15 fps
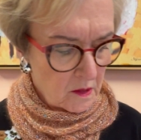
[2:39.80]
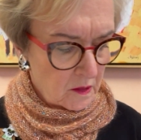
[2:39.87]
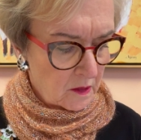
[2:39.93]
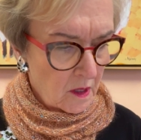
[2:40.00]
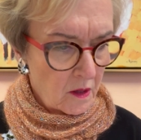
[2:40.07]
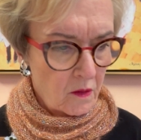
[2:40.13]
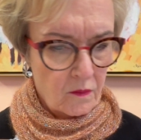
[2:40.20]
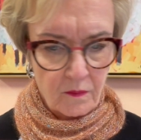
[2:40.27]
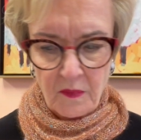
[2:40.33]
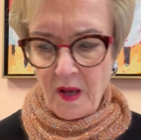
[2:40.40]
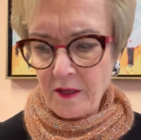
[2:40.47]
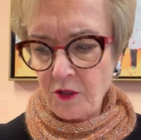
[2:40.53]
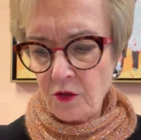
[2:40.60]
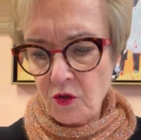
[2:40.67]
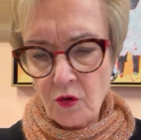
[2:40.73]
So
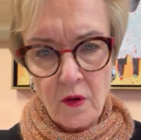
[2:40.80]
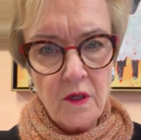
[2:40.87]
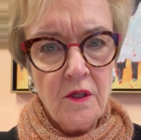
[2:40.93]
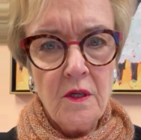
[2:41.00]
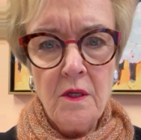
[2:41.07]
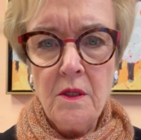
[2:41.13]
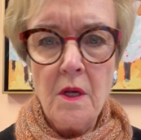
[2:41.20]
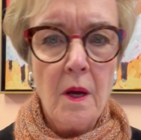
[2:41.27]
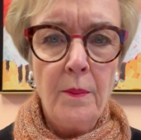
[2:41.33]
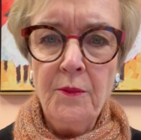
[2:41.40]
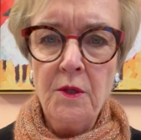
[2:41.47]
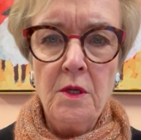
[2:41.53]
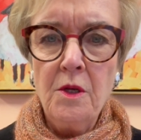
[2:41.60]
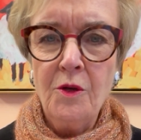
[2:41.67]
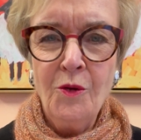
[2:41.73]
lots of choices, up
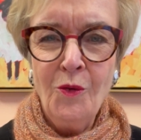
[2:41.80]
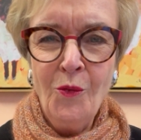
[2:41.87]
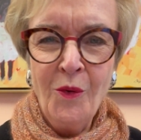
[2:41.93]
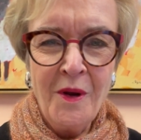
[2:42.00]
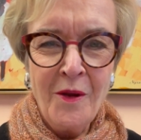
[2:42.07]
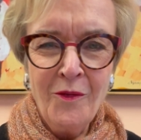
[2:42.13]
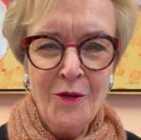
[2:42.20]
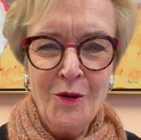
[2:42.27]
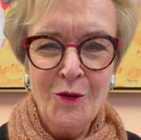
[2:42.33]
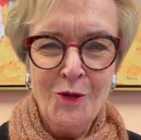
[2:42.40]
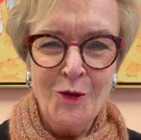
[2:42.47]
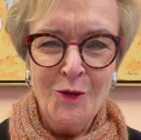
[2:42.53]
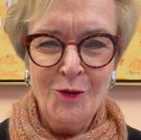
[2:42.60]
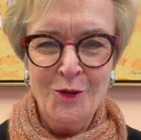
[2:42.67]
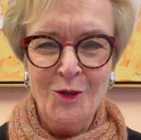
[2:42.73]
to you, whatever you
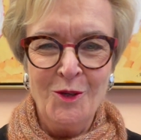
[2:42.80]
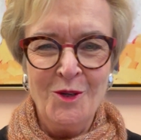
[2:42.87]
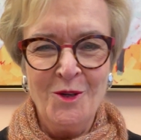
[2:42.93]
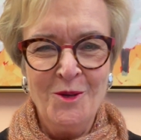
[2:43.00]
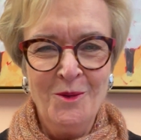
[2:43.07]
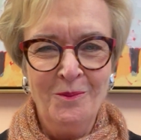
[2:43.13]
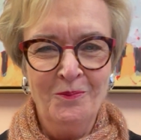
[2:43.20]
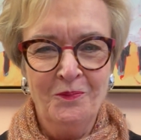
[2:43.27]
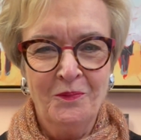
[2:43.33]
choose to do.